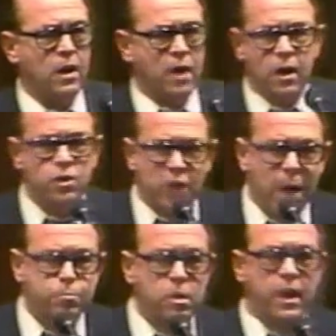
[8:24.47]
I got a
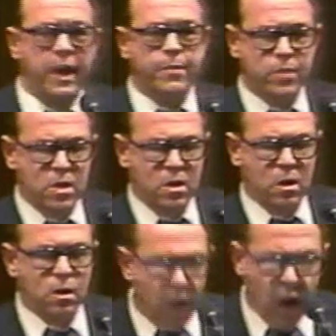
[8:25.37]
job today.
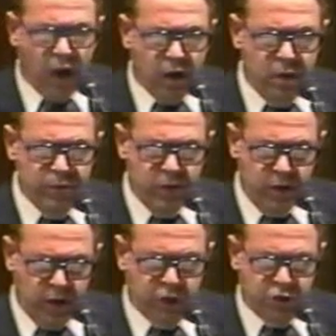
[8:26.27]
God
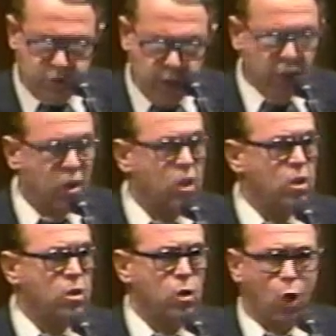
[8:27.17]
is still
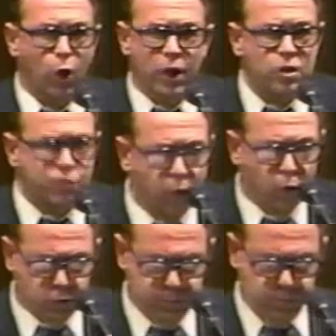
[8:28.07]
on his
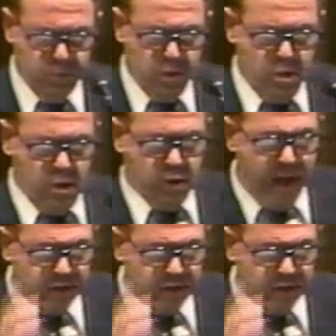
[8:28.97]
throne." And